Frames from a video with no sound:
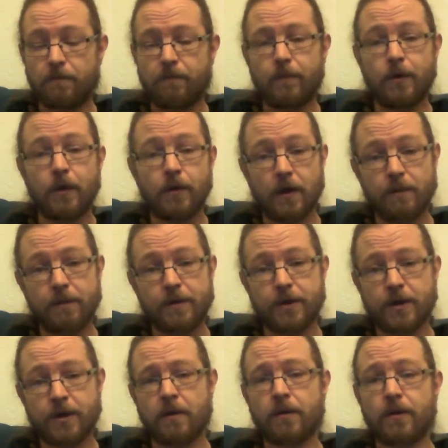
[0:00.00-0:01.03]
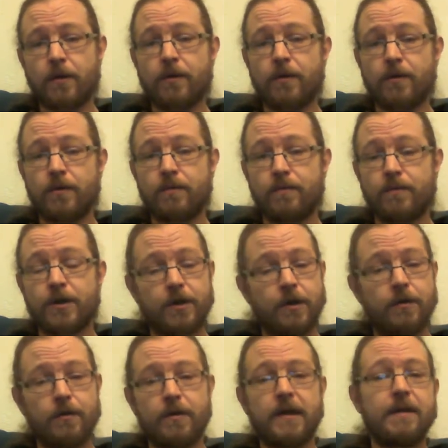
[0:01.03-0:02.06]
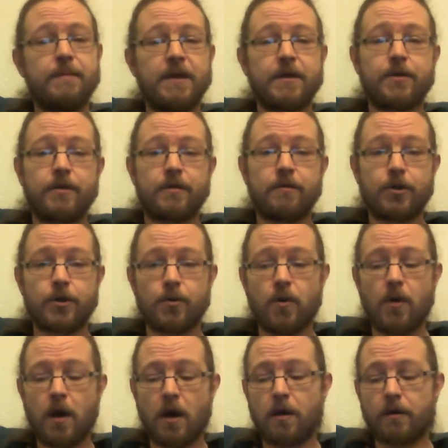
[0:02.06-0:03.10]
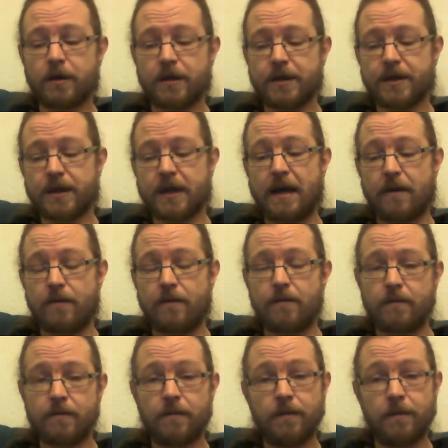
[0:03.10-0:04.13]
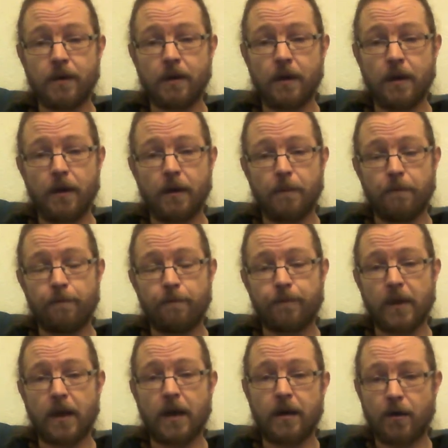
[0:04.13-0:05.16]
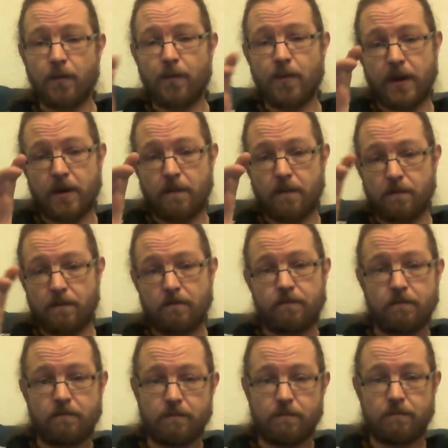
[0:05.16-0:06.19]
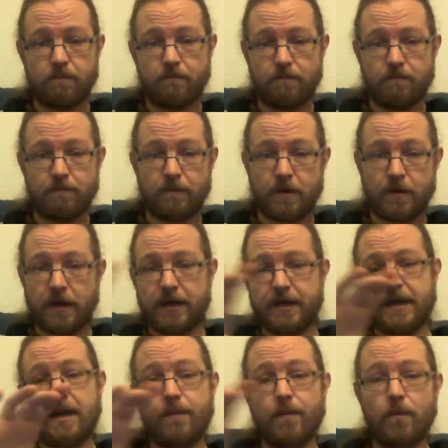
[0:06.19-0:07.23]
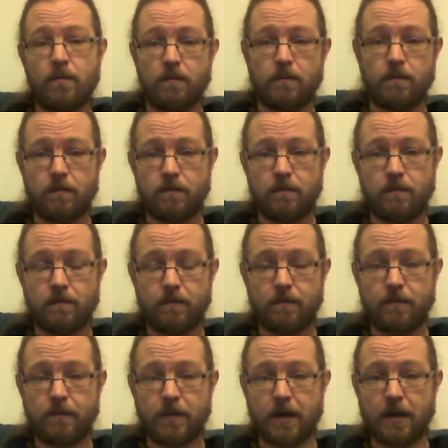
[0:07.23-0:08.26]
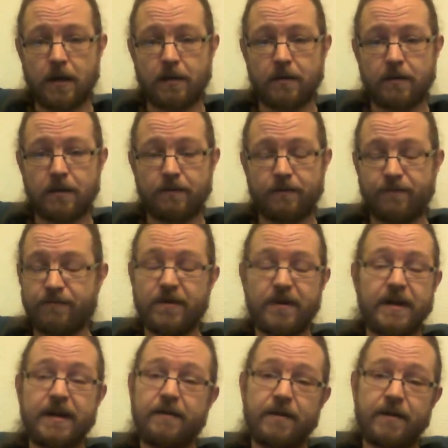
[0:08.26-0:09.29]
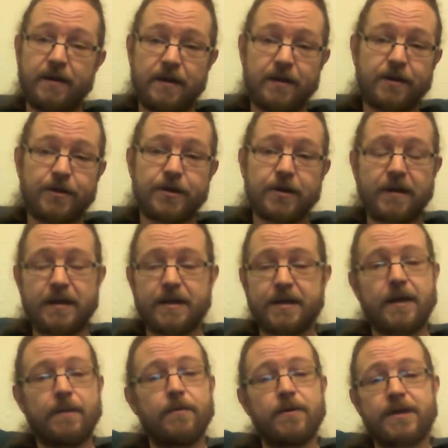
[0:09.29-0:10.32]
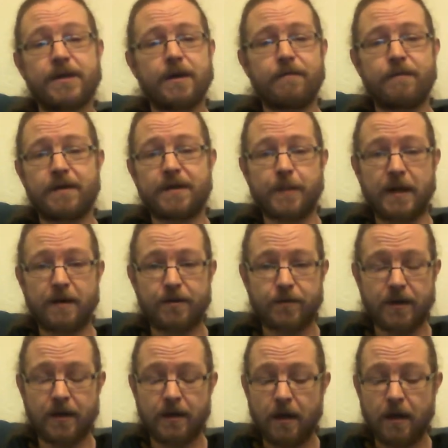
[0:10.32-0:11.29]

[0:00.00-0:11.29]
Look up the chart on Google. Just Google image Shore hardness scale, and it will bring up like a table. And really, you just look at the table, it's self-explanatory.